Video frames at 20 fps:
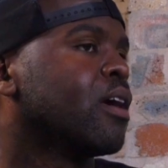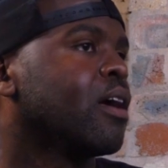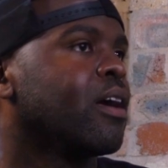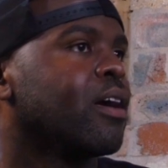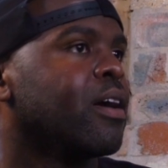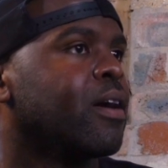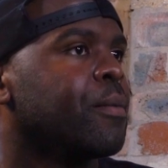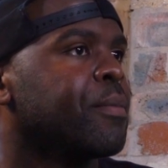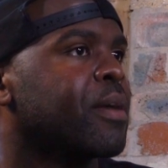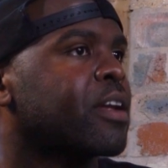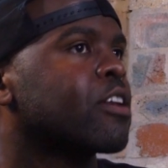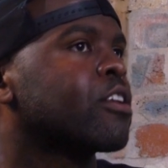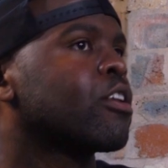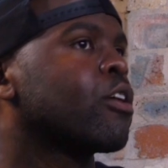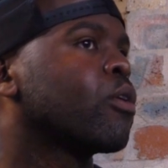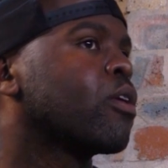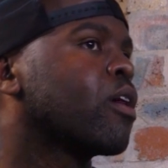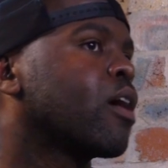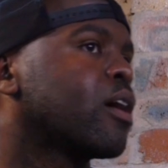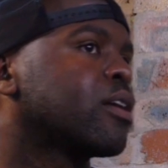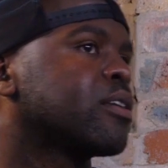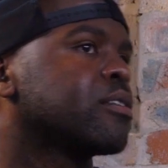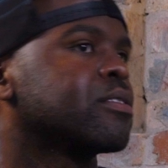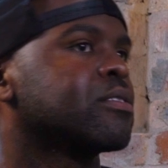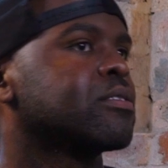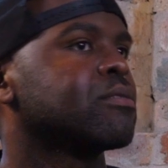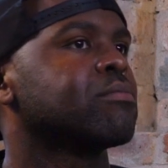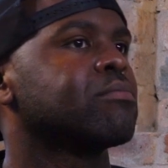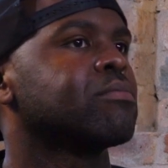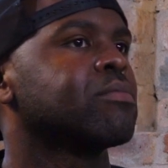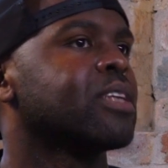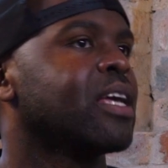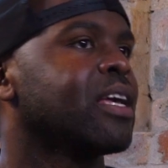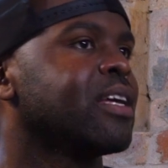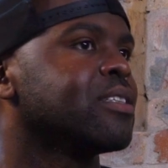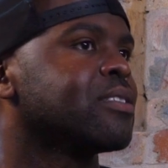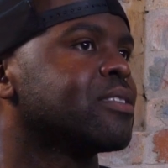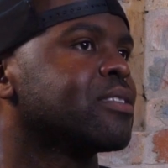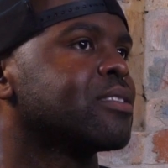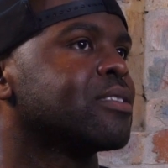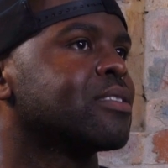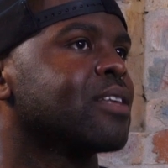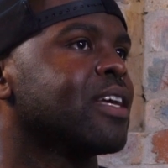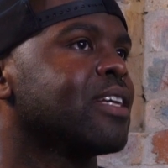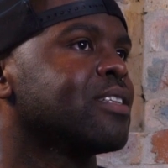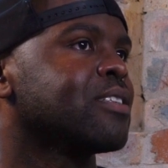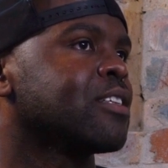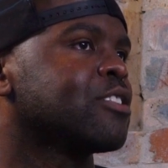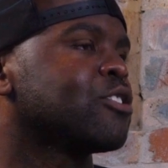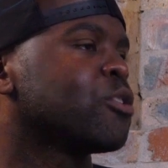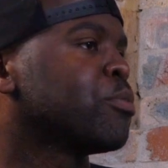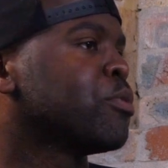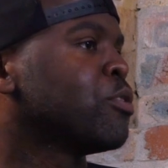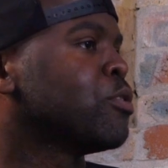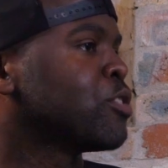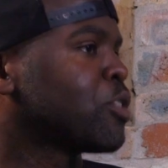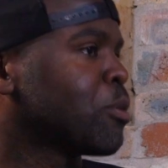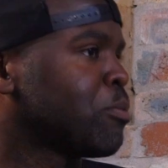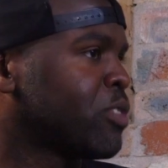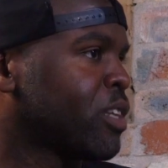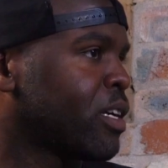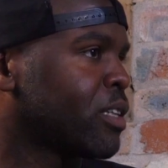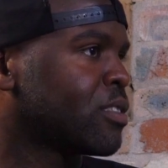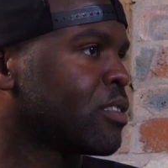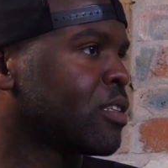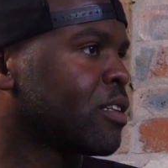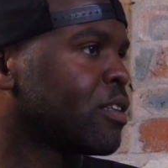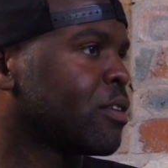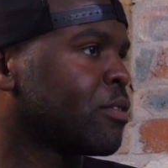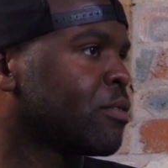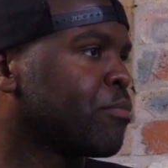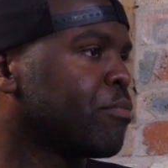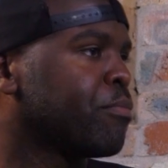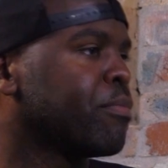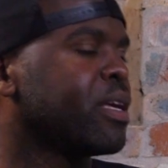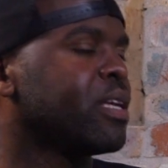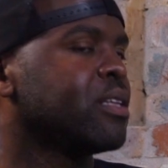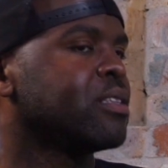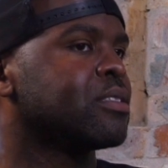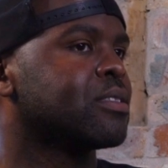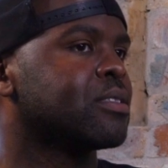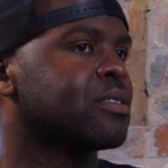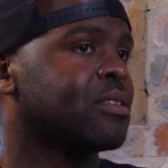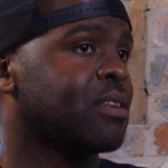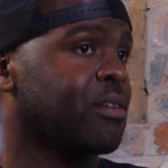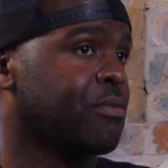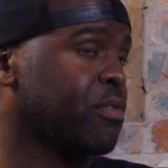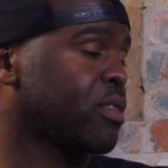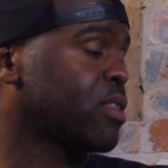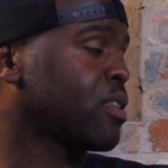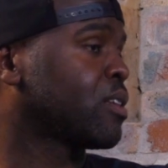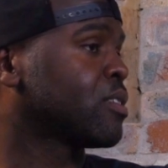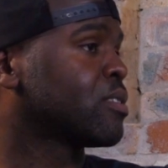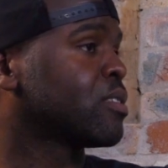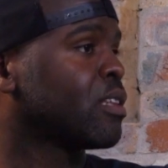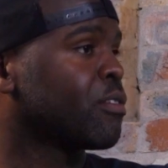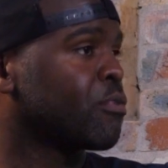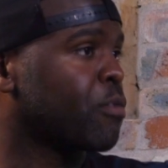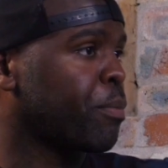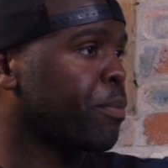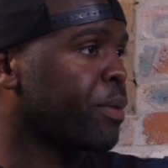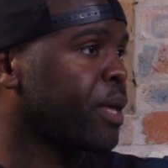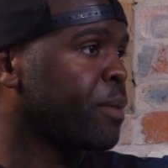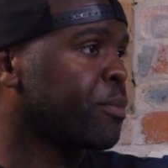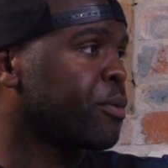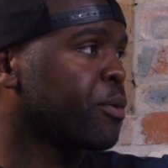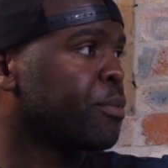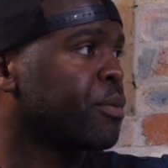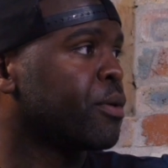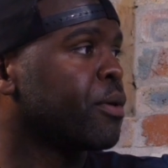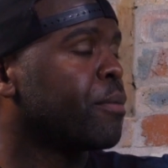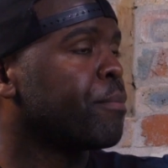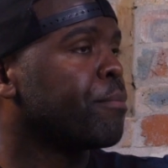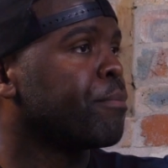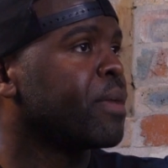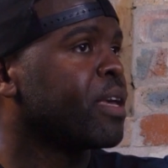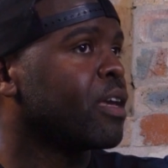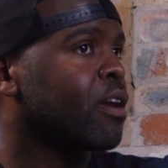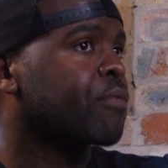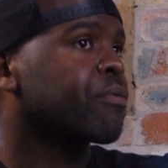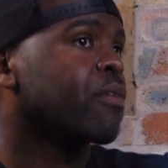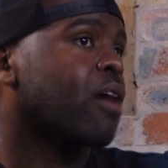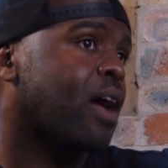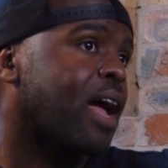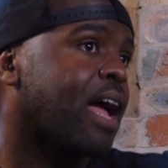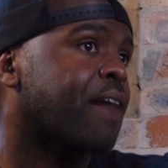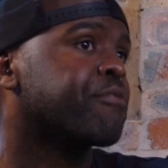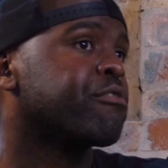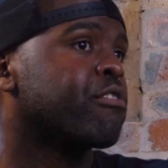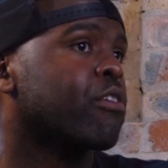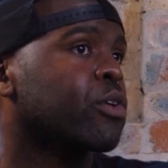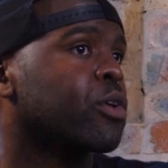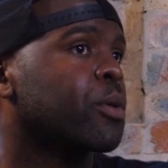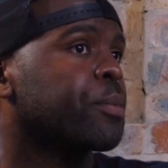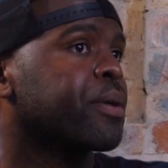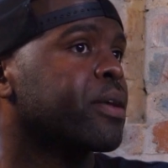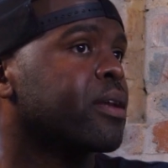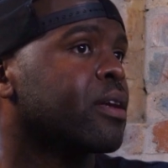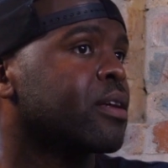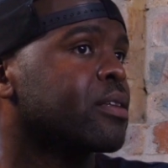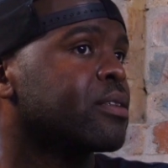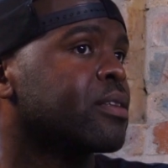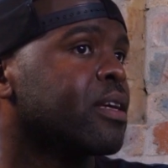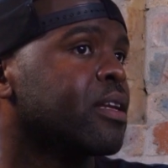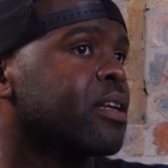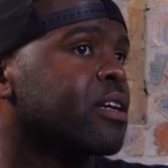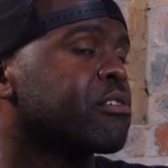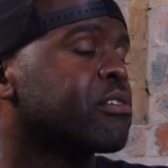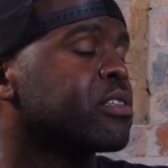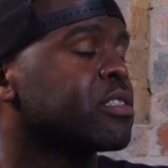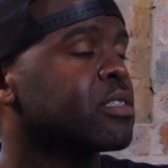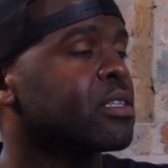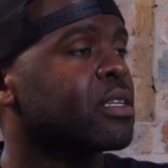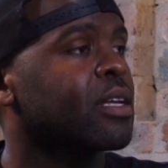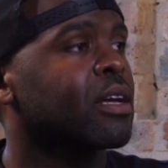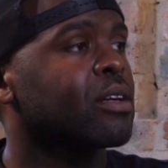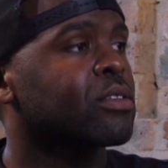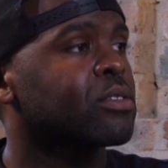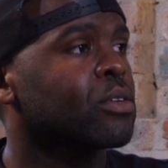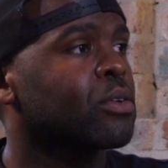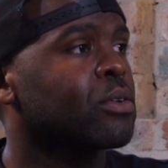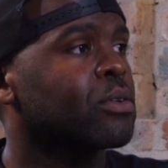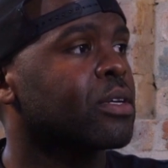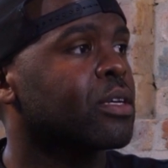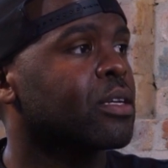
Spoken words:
and I know God is a taboo subject and means different things to different people. But me, I have grown up in a Christian household,